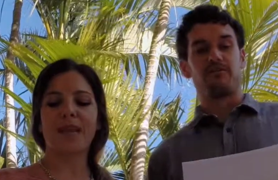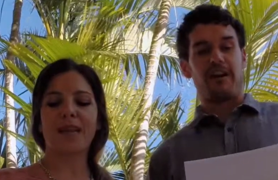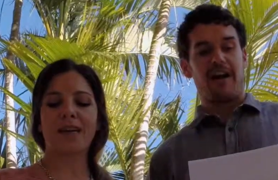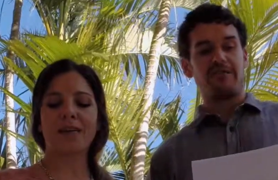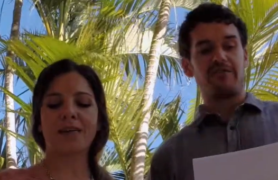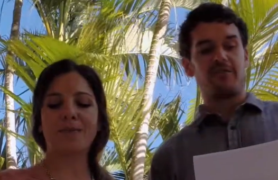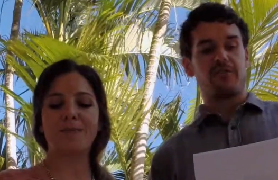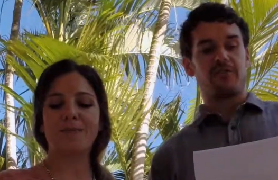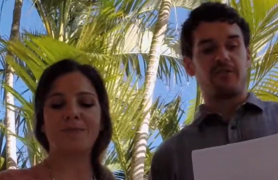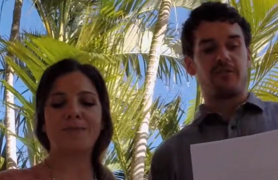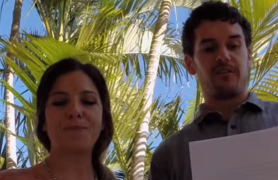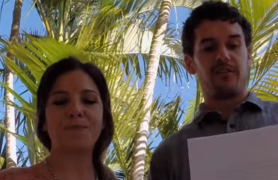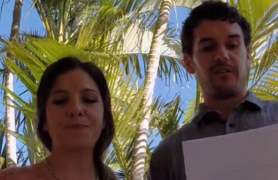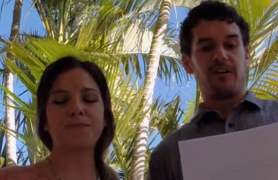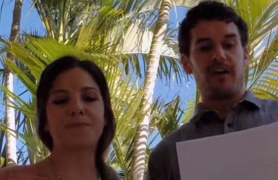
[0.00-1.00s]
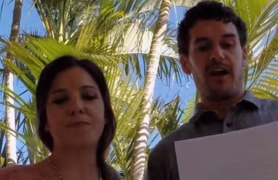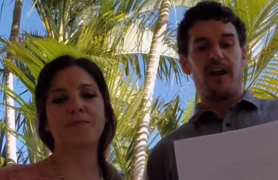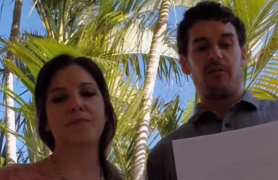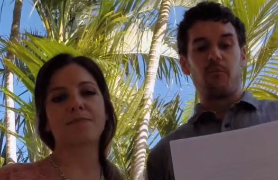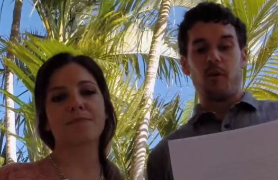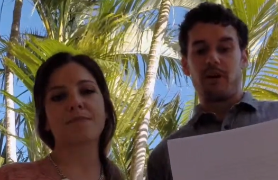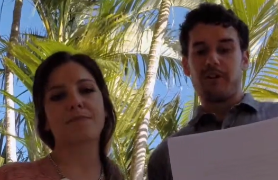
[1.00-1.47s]
Speaker 1: around you.
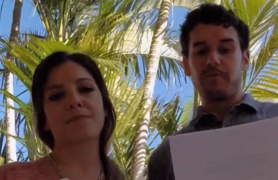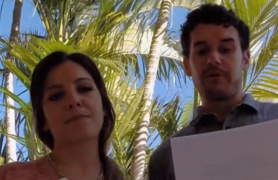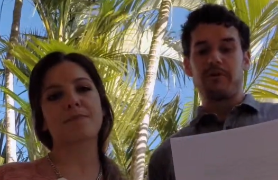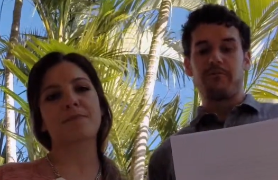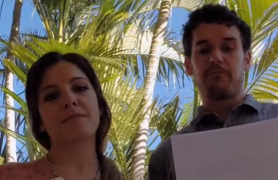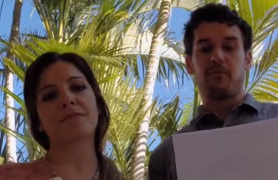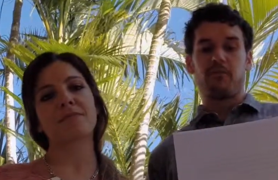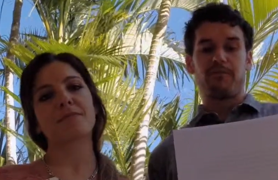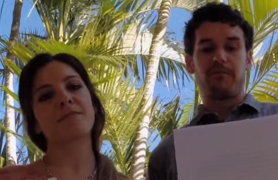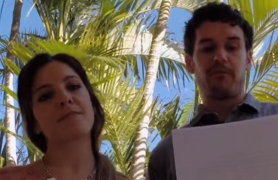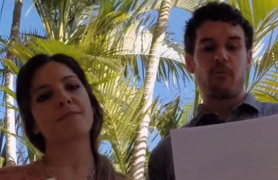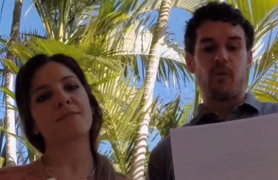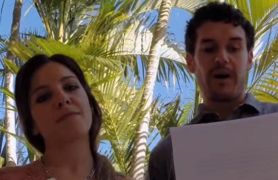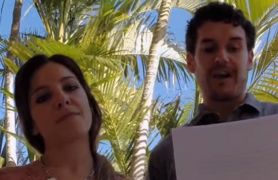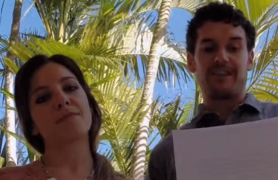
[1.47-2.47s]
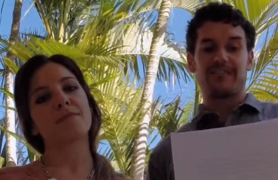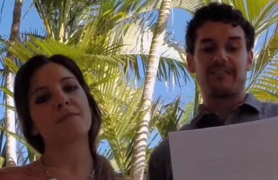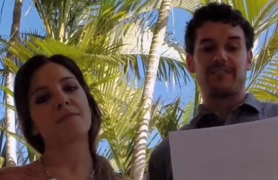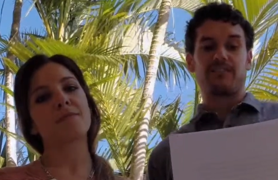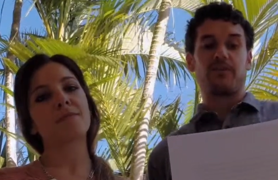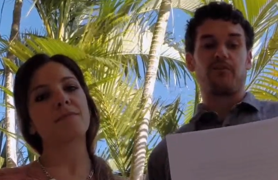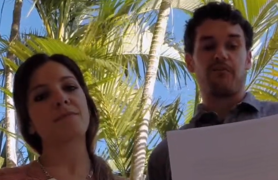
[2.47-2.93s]
And what can be a more fun way
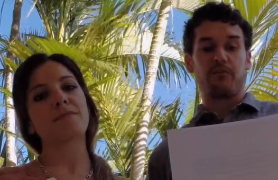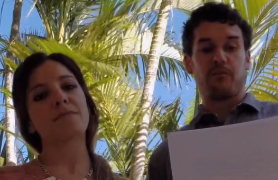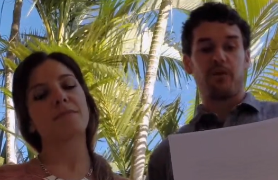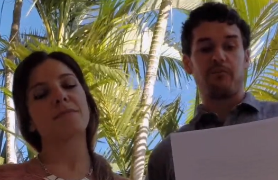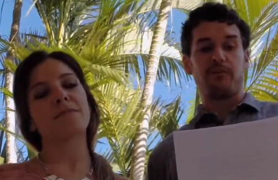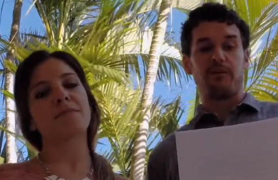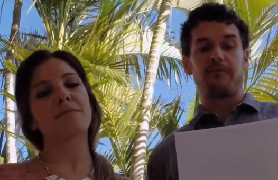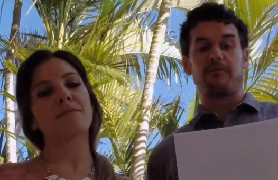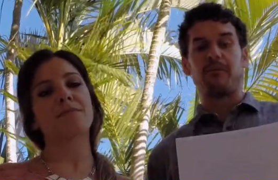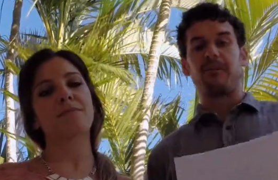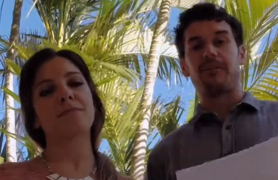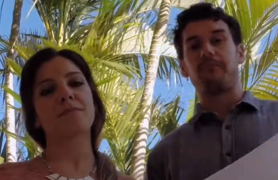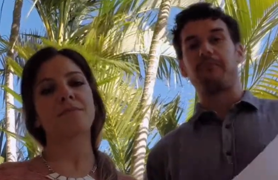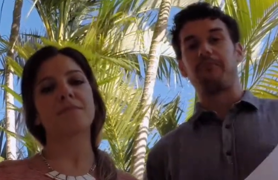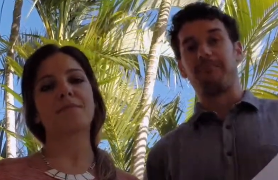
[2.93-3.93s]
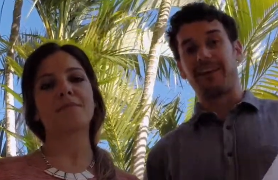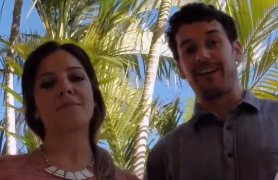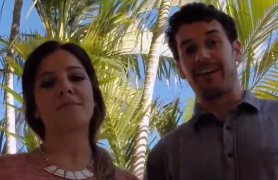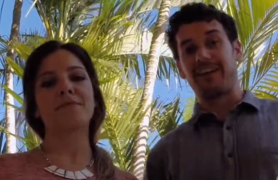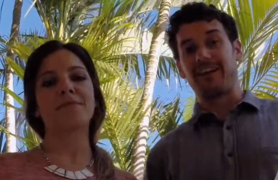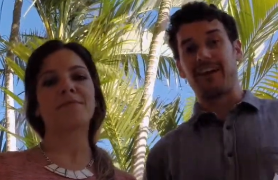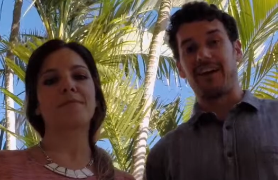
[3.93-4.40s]
to solve a problem than by
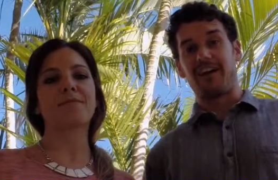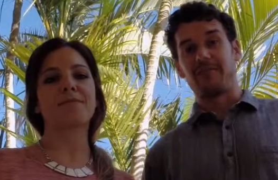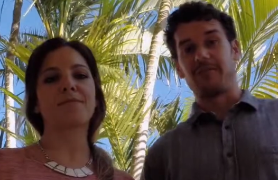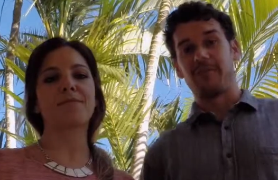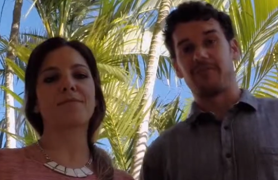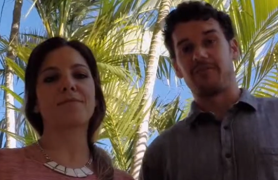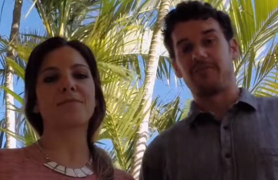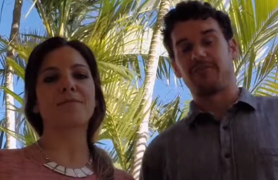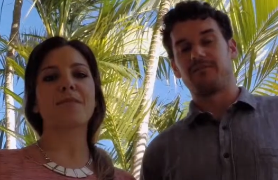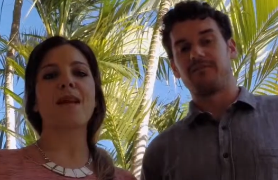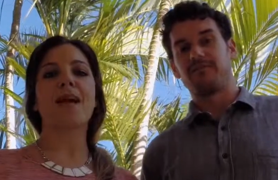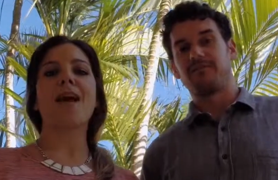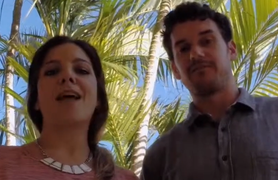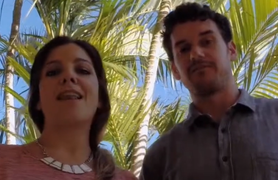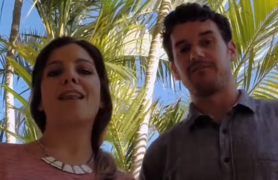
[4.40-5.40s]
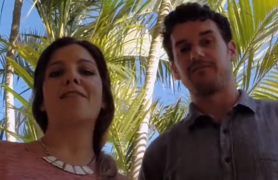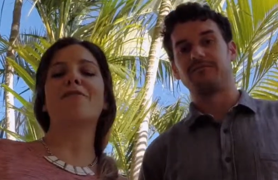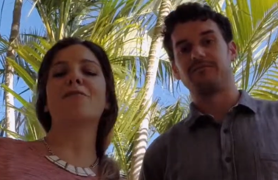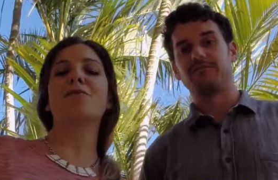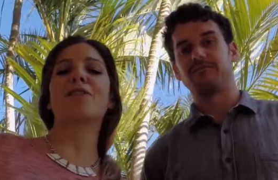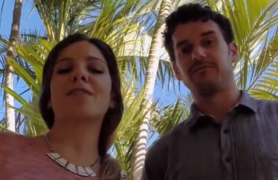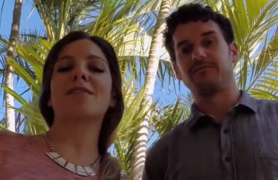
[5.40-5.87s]
playing a game?
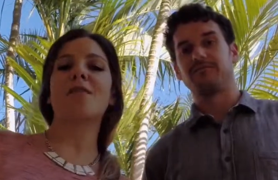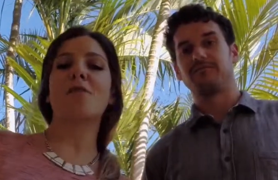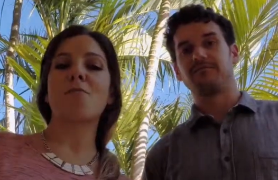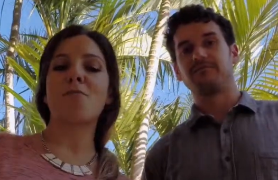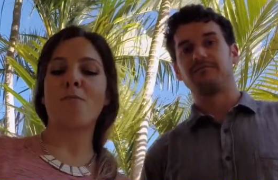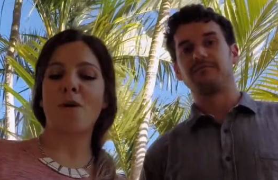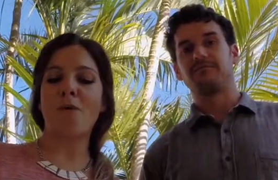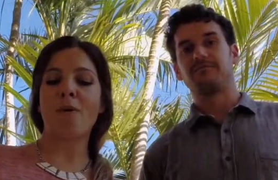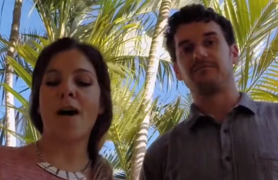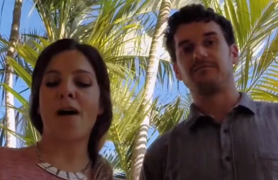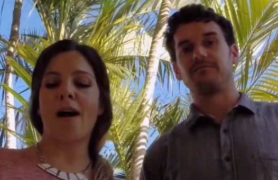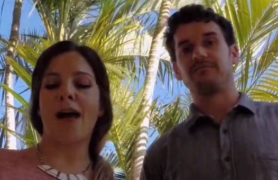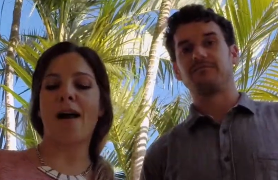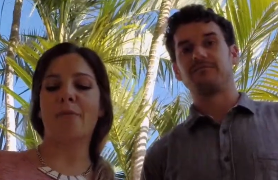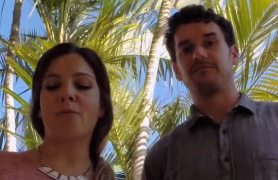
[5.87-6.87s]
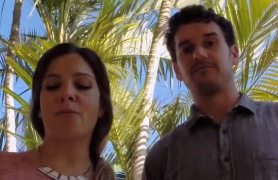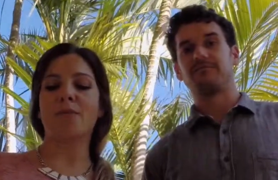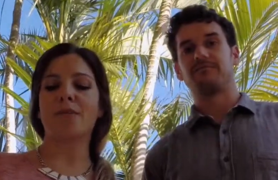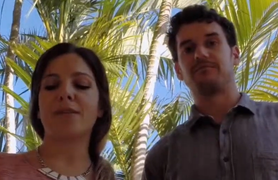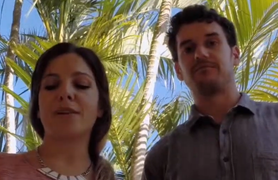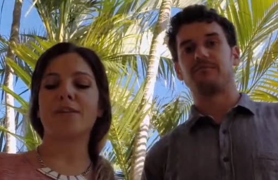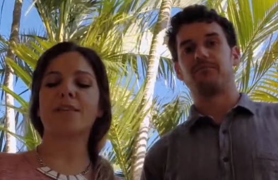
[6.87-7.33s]
Speaker 2: Livmore is a mobile app
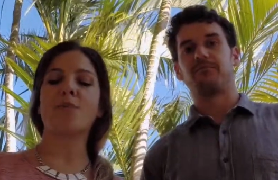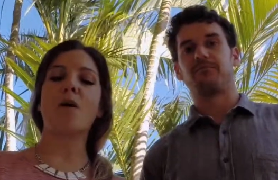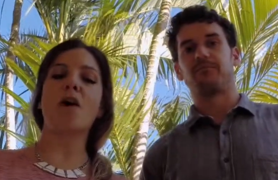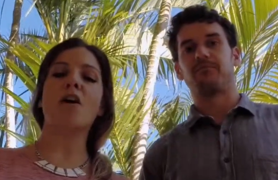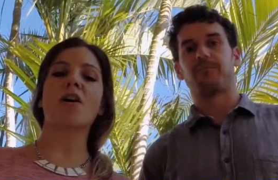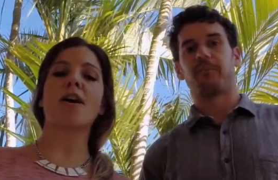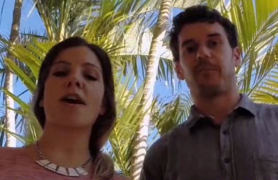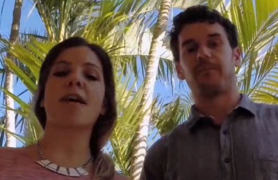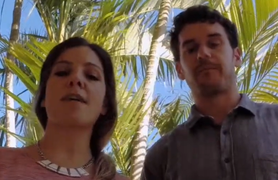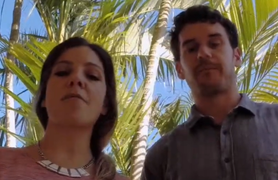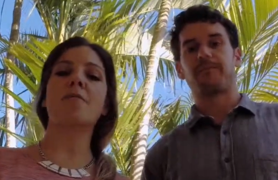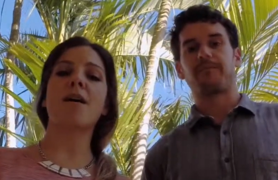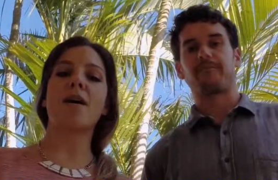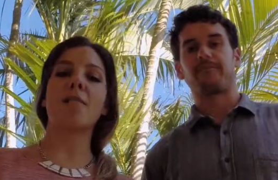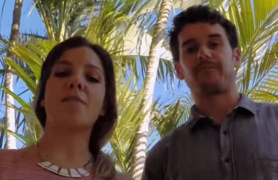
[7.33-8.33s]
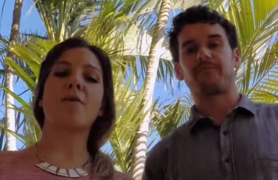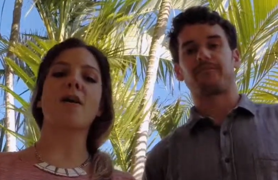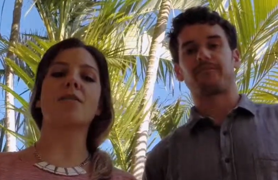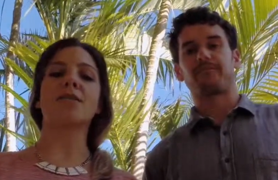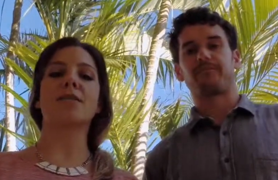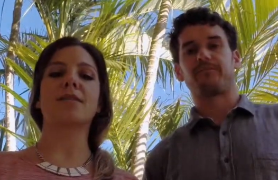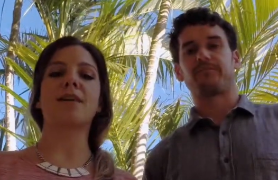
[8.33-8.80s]
that is part game and
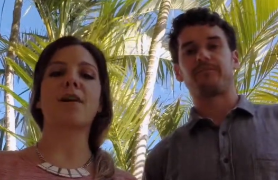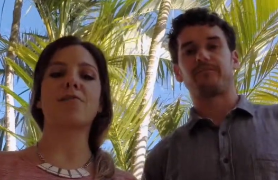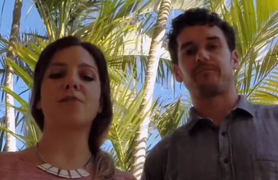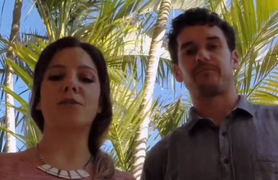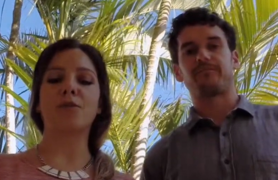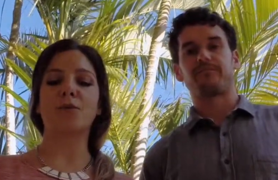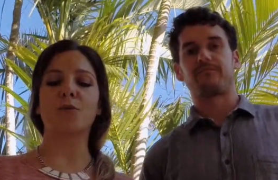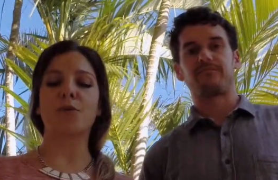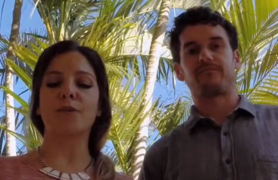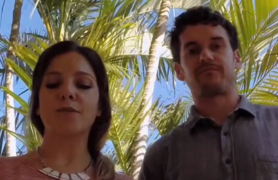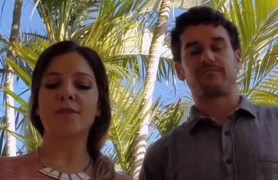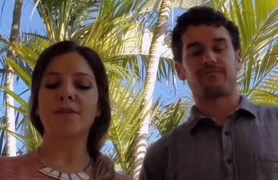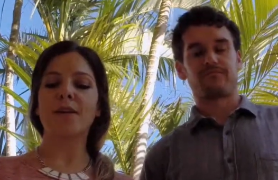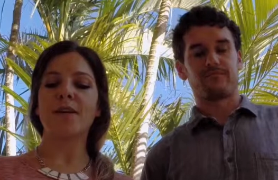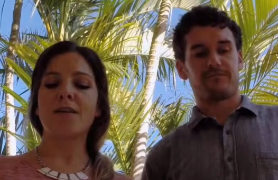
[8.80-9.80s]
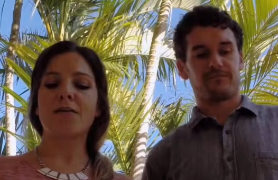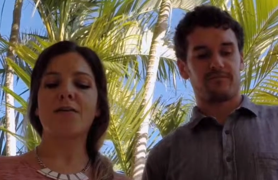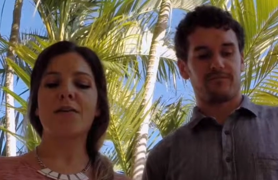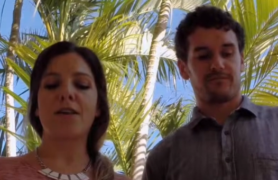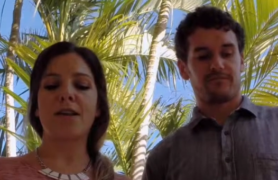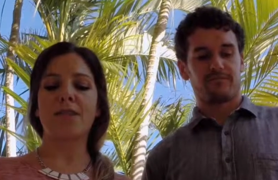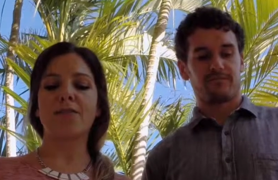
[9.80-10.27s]
part discovery tool.
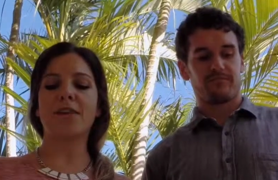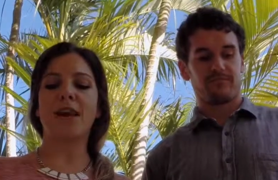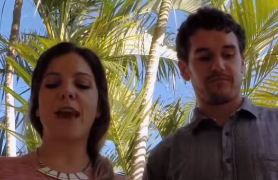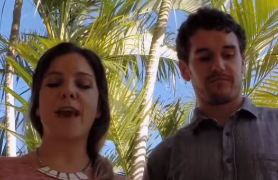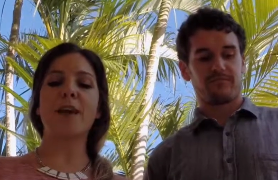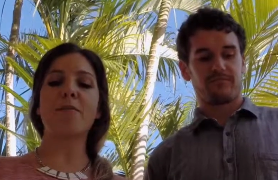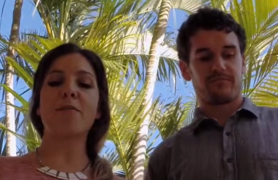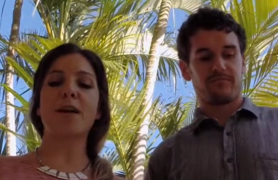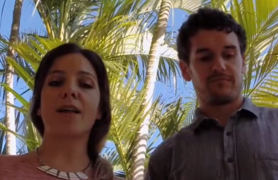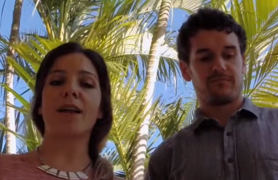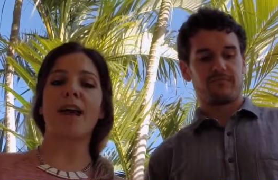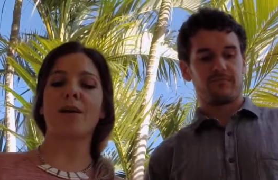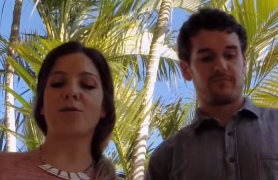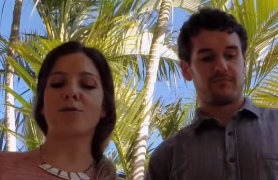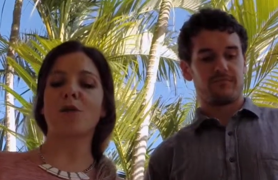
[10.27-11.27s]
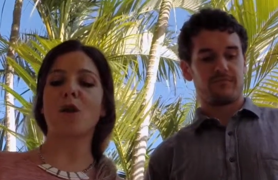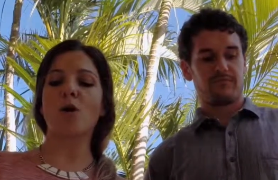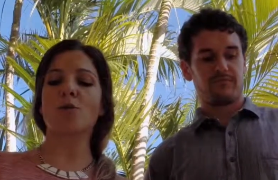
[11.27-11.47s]
The, the game allows